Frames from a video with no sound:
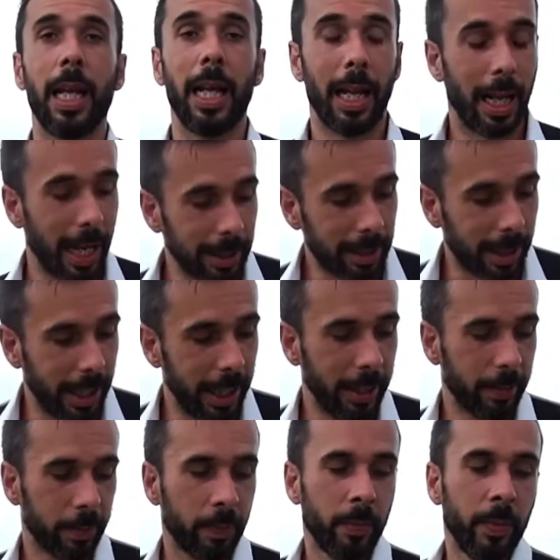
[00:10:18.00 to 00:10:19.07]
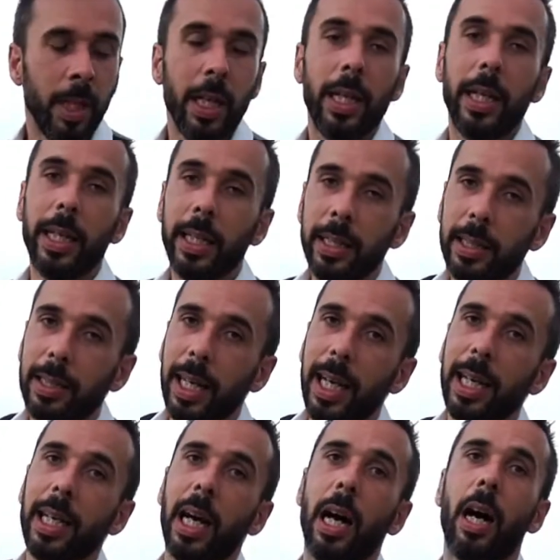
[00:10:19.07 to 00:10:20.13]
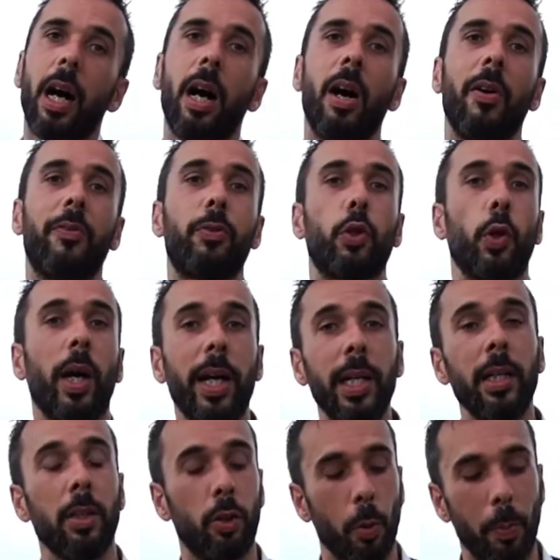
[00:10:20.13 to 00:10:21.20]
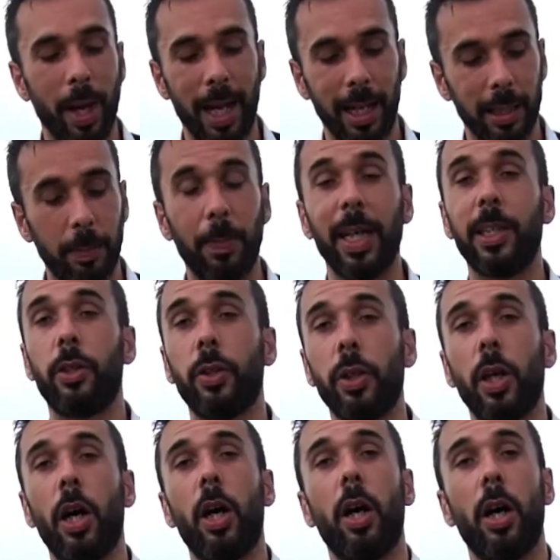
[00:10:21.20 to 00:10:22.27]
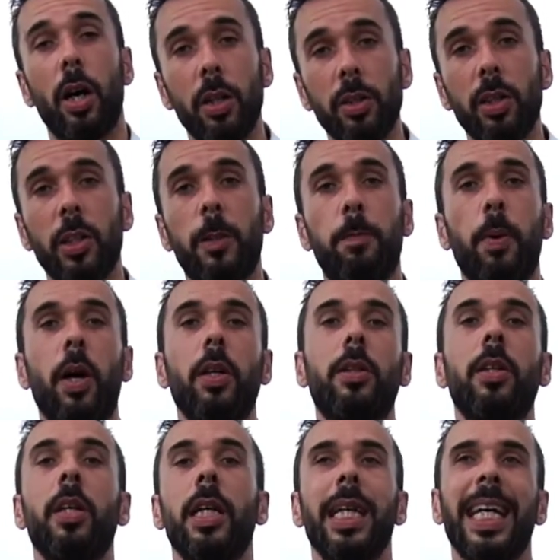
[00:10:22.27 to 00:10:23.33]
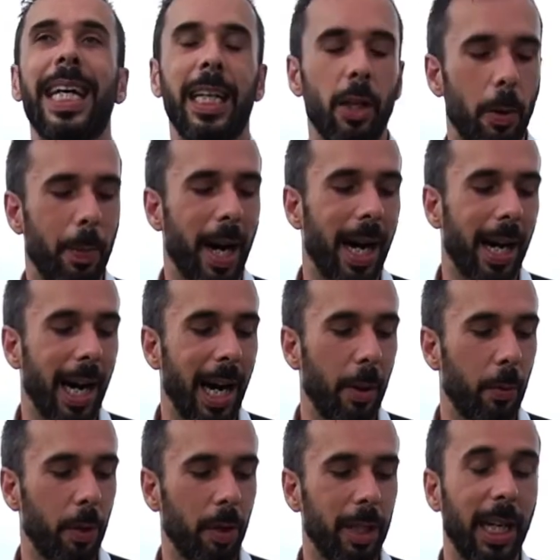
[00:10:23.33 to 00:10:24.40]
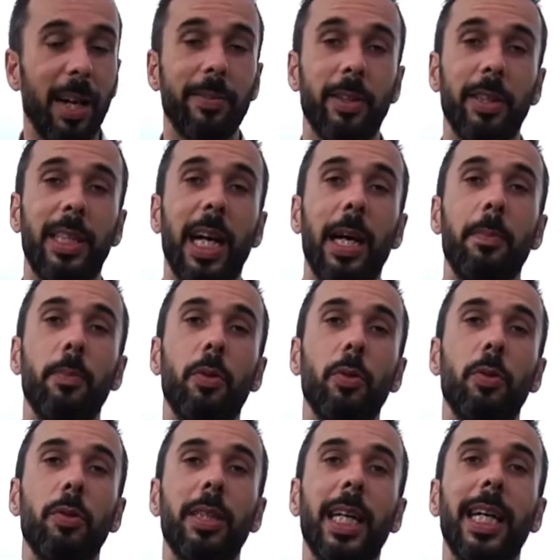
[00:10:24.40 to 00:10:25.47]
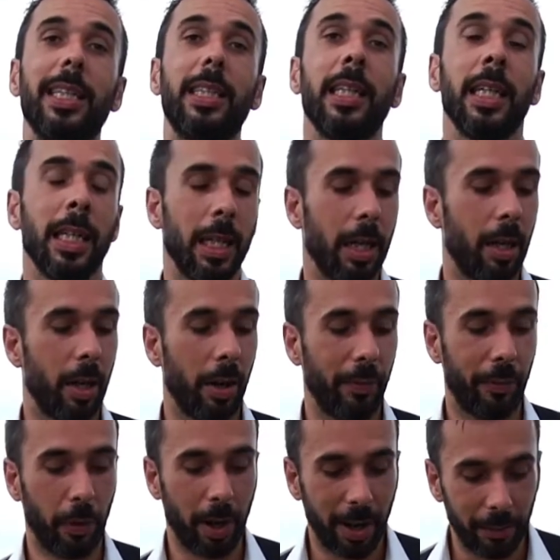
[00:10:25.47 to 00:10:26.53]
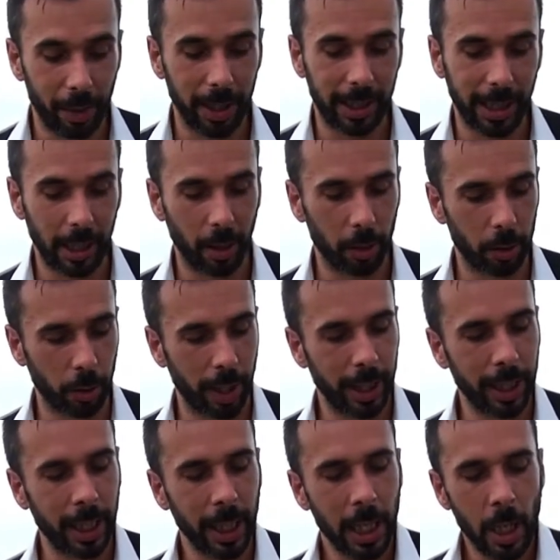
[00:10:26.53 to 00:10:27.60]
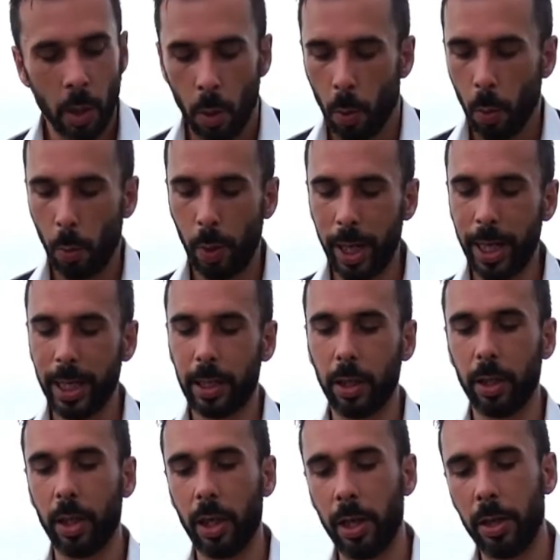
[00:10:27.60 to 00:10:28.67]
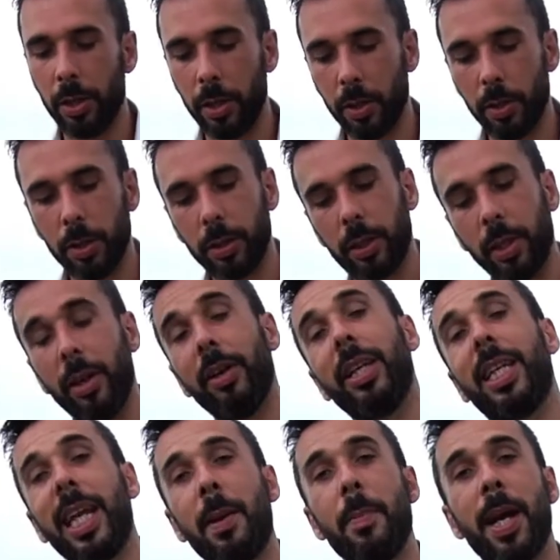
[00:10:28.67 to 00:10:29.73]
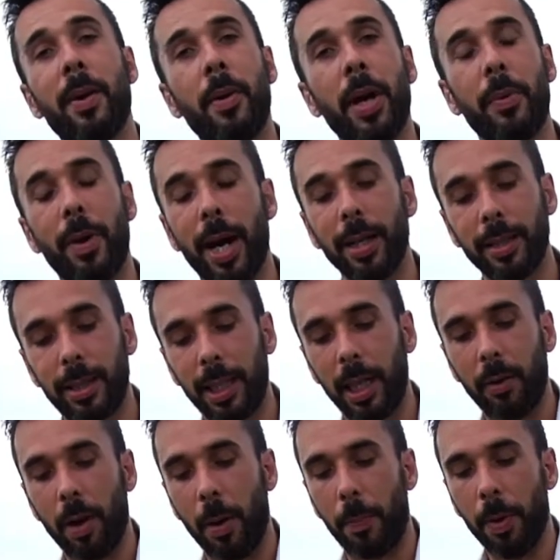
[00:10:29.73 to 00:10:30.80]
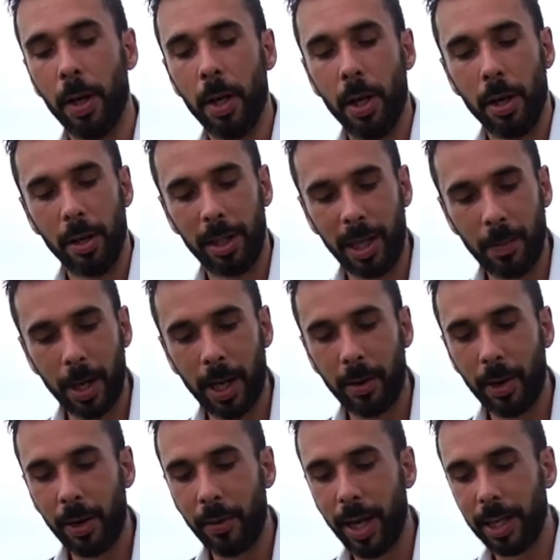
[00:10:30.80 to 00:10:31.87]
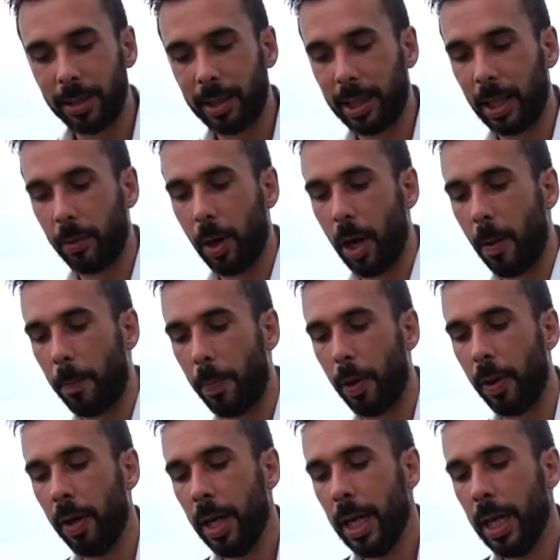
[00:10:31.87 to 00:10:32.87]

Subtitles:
Lastly, instead of trying to melt my sugar on the spot, in a bar I wouldn't have the time to do that for every single drink, we're gonna use a Demerara syrup. A Demerara syrup